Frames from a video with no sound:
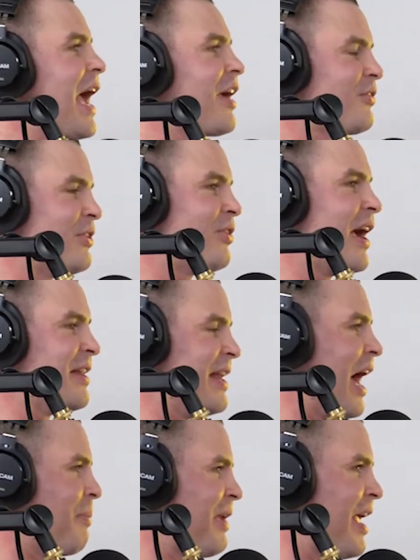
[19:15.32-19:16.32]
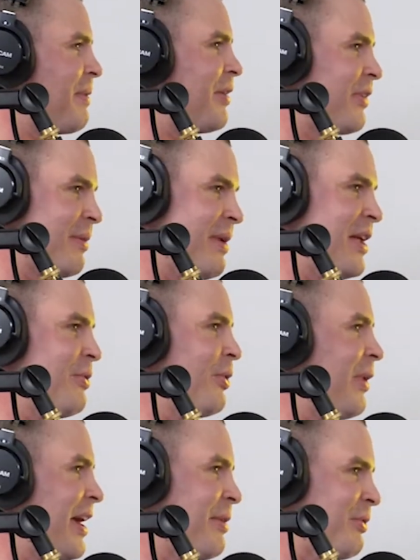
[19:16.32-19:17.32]
he actually tried to not pay me. He was like, "Man, you
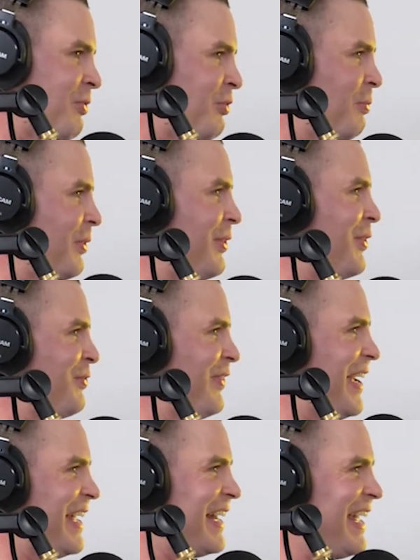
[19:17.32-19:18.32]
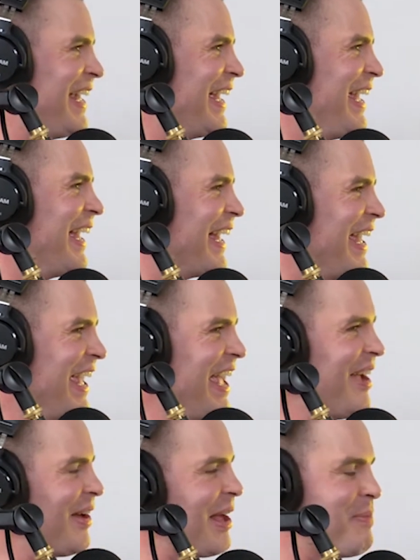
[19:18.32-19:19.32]
were right. It was a super close fight."
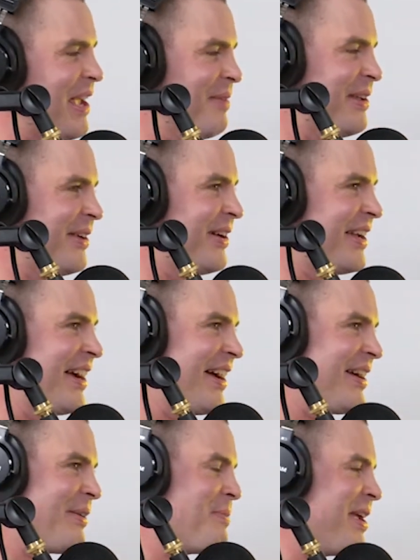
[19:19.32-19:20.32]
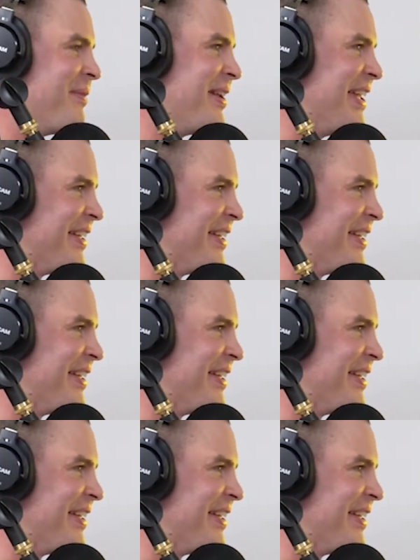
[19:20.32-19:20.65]
But I paid him anyway. I paid my